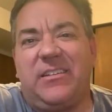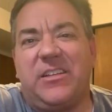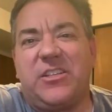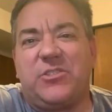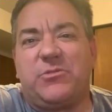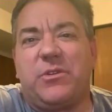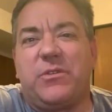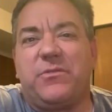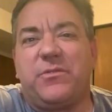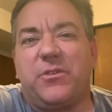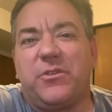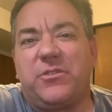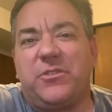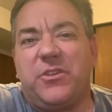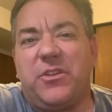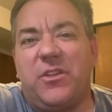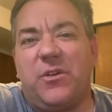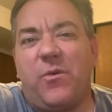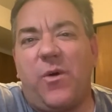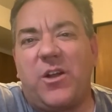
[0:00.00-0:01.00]
refer to
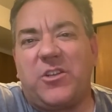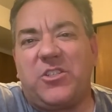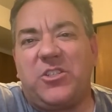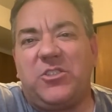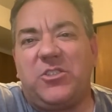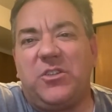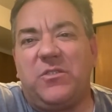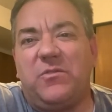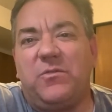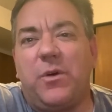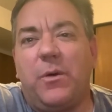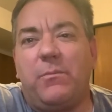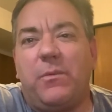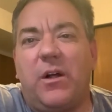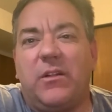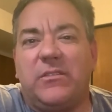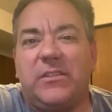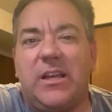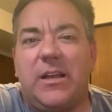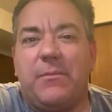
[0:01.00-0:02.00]
the Washington
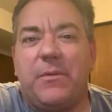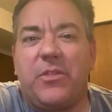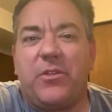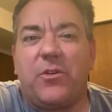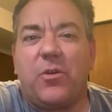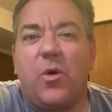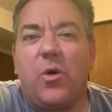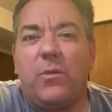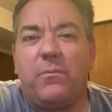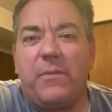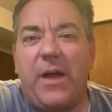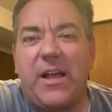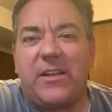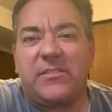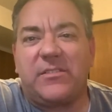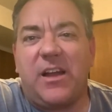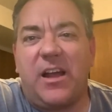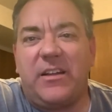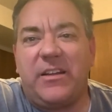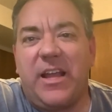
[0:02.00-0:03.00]
football team and their old
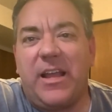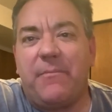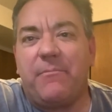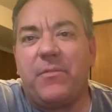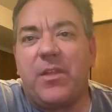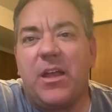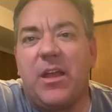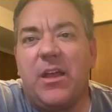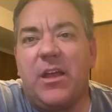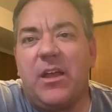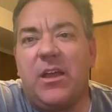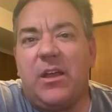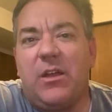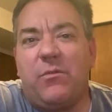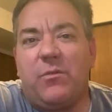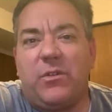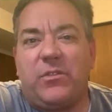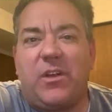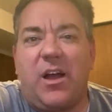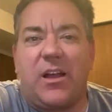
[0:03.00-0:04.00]
mascot name
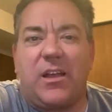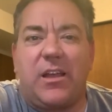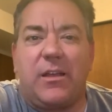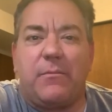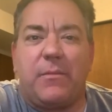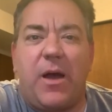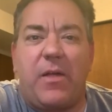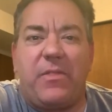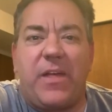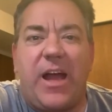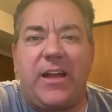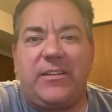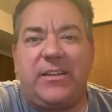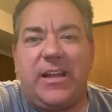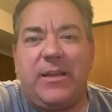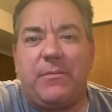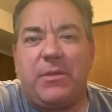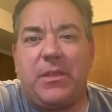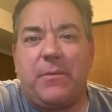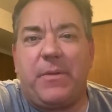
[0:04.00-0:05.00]
when talking about that
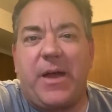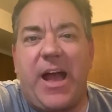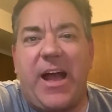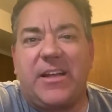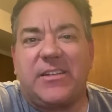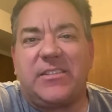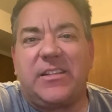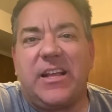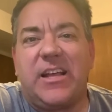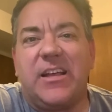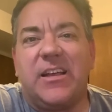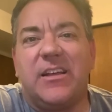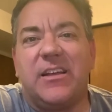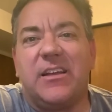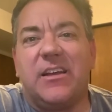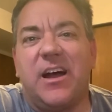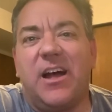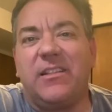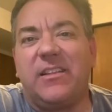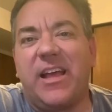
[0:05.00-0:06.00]
team in the past,
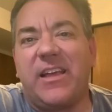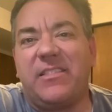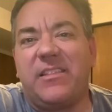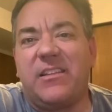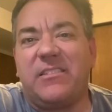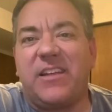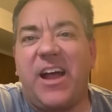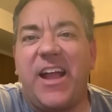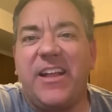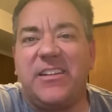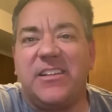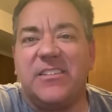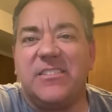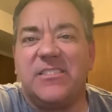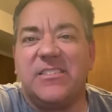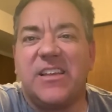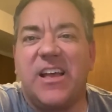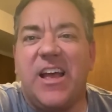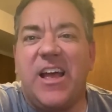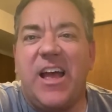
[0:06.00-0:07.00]
unlike the
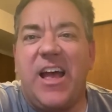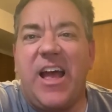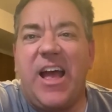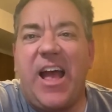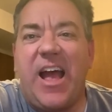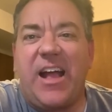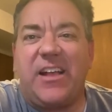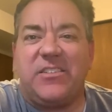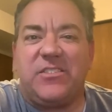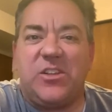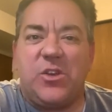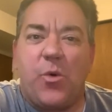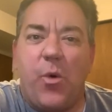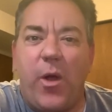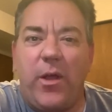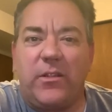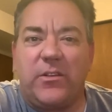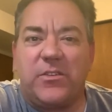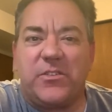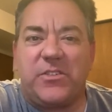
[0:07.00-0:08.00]
Titans as the
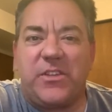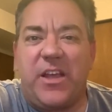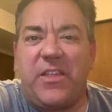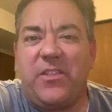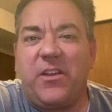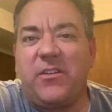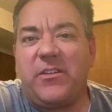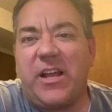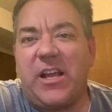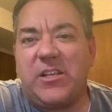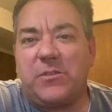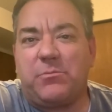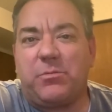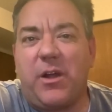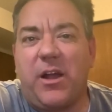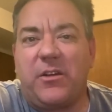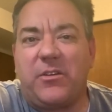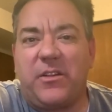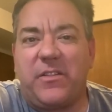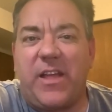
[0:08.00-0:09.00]
Oilers in their days
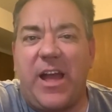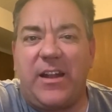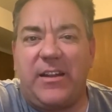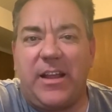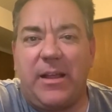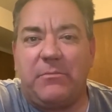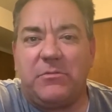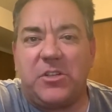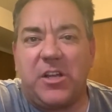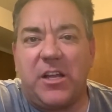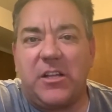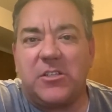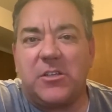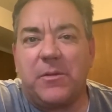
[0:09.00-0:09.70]
prior to that name change.